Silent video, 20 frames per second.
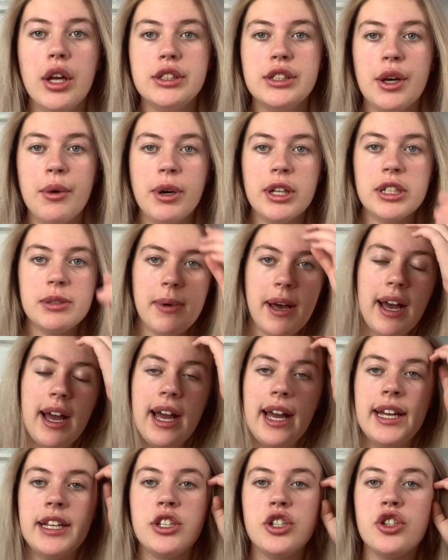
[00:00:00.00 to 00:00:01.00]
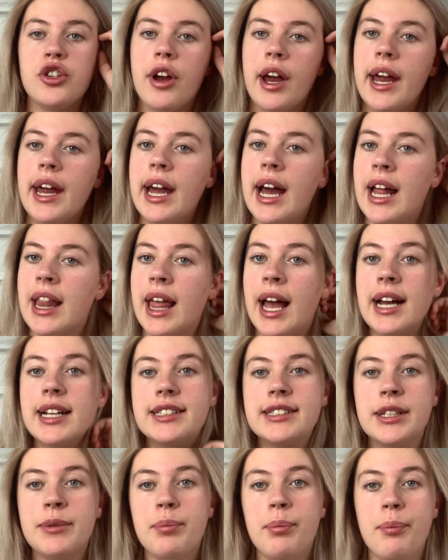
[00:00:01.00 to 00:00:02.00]
So once my hair is straight, I
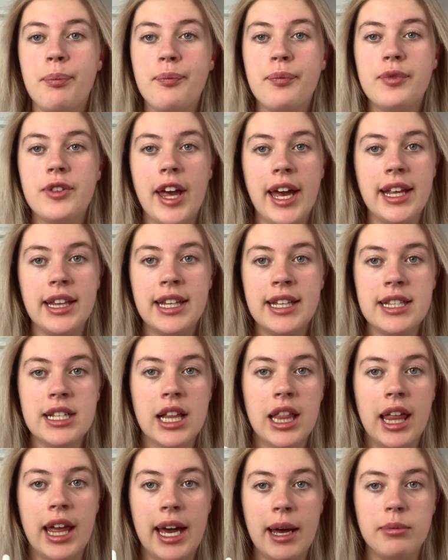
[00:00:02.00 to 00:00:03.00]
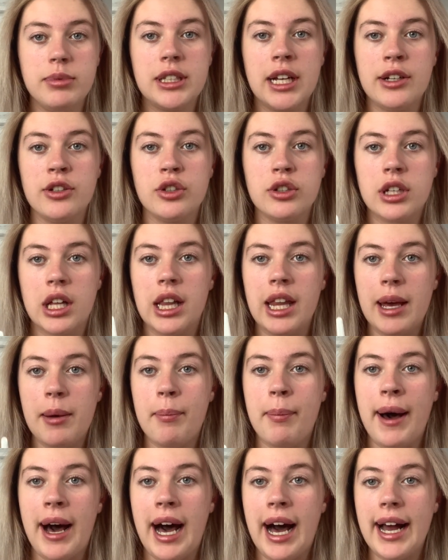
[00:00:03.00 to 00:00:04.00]
like to take these clips and just clip
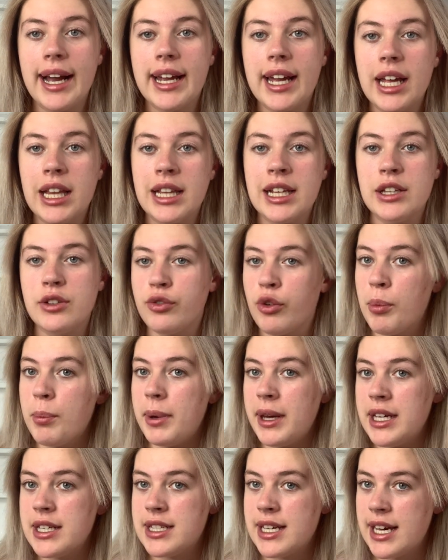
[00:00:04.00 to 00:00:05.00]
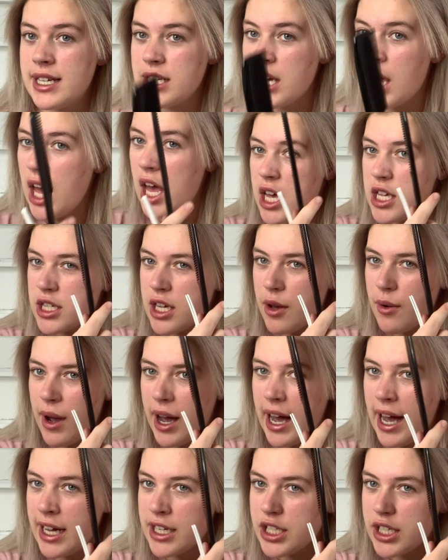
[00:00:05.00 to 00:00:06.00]
back these front pieces. So
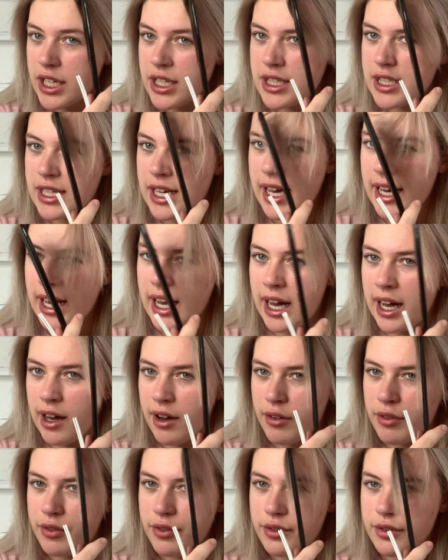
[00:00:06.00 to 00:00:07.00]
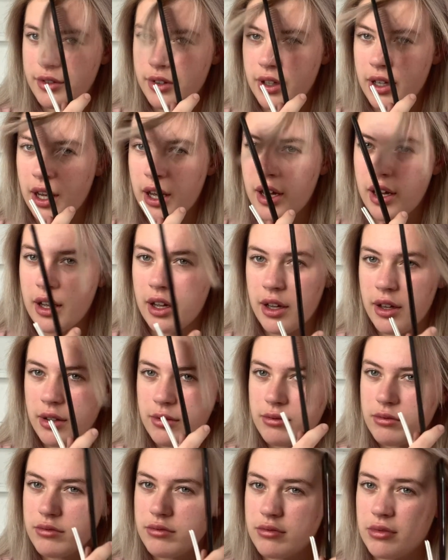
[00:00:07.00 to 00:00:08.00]
as you can see, I have,
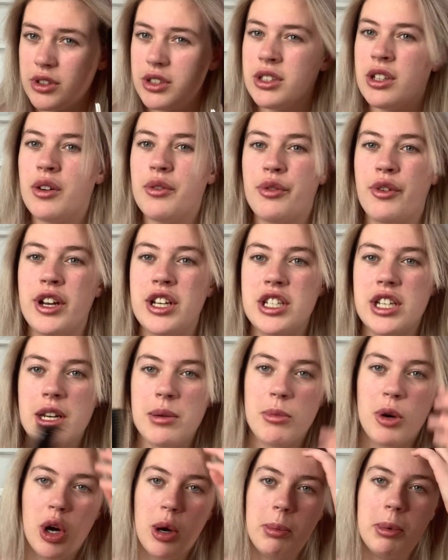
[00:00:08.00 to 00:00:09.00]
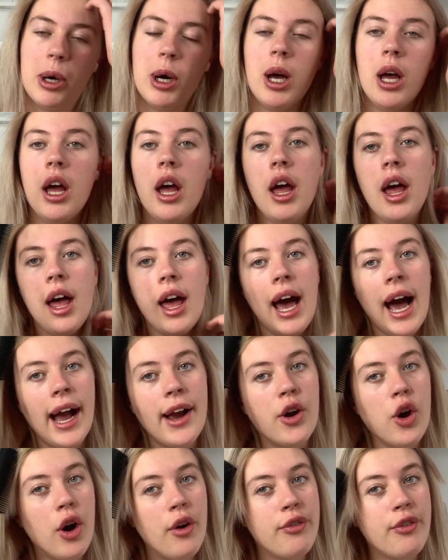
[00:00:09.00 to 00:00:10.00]
well, it's not a fringe anymore, but I
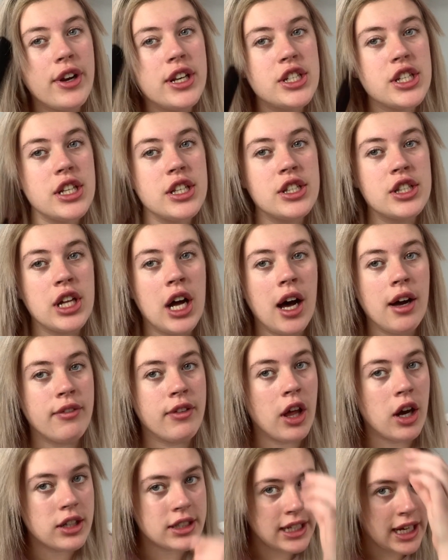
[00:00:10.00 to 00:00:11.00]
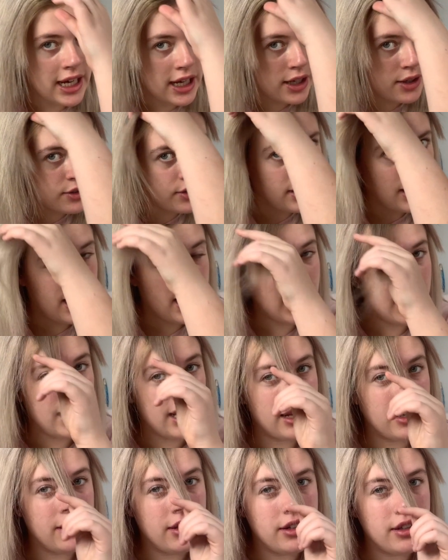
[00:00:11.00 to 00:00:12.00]
cut a fringe at the start of lockdown
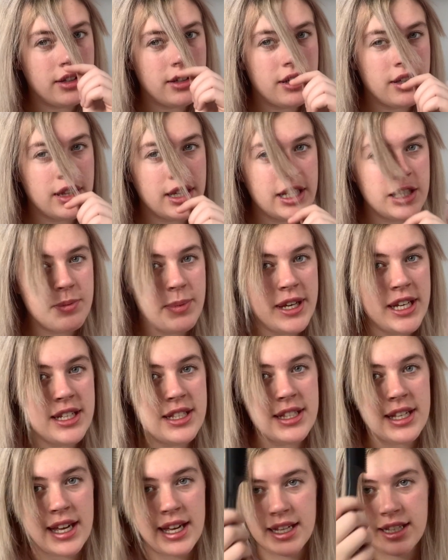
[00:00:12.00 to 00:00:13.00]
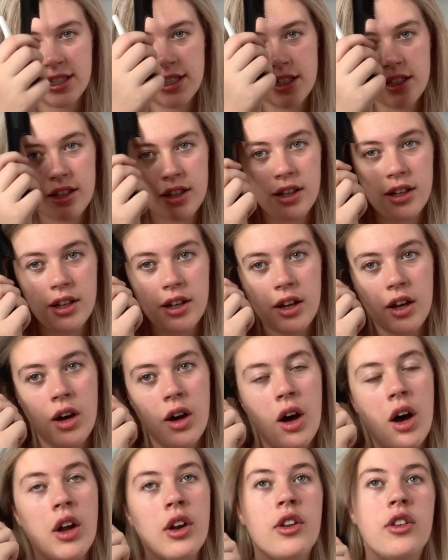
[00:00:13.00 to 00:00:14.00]
and these pieces
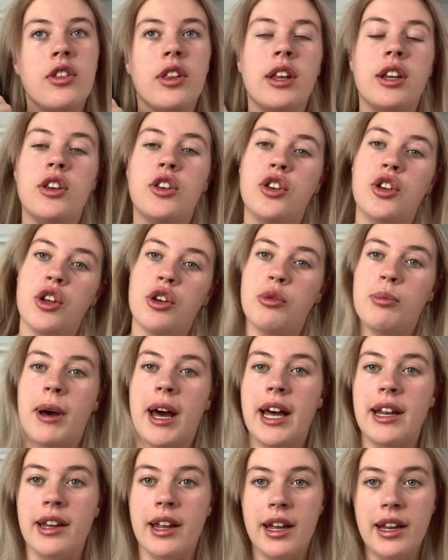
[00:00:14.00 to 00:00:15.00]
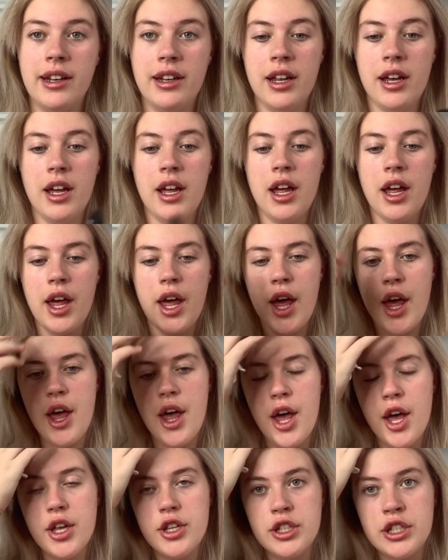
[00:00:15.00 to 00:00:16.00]
honestly do my head in.
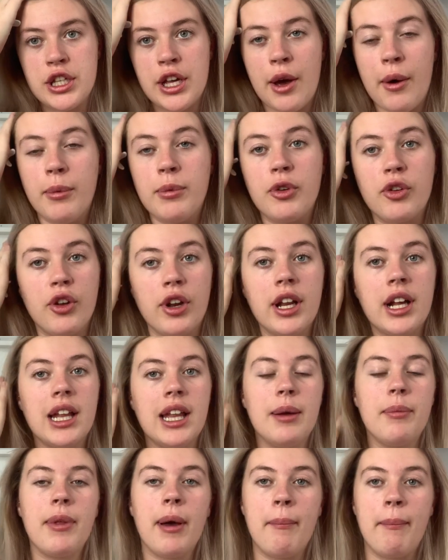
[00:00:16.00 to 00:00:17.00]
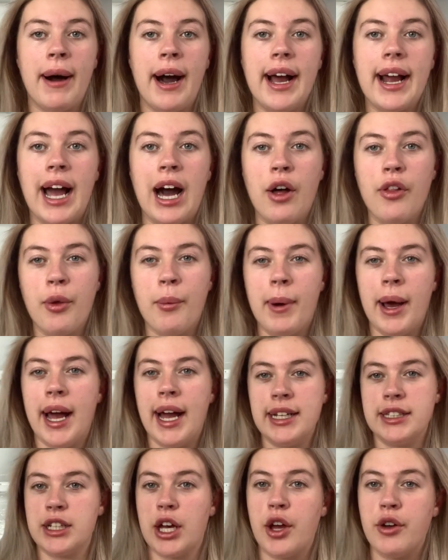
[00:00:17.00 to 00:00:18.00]
So I'm just going to clip them back out the
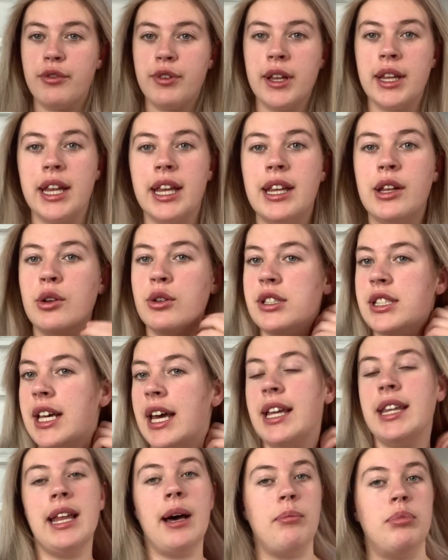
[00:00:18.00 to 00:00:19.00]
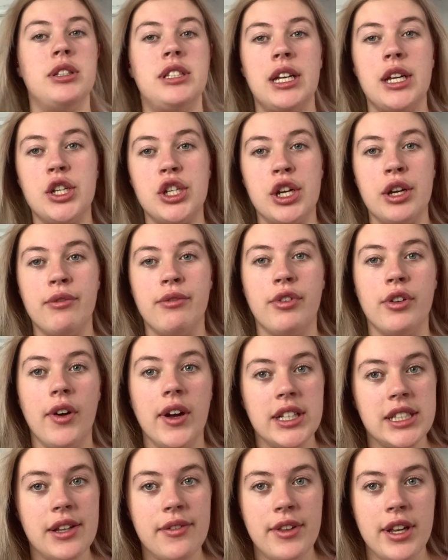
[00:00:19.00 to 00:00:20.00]
way, so hopefully that they'll sit in that position for the
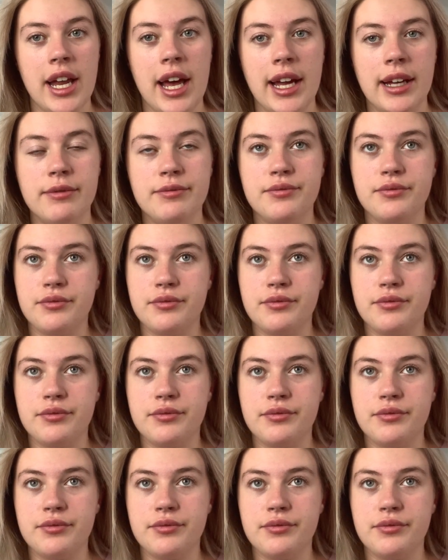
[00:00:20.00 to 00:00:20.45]
rest of the day.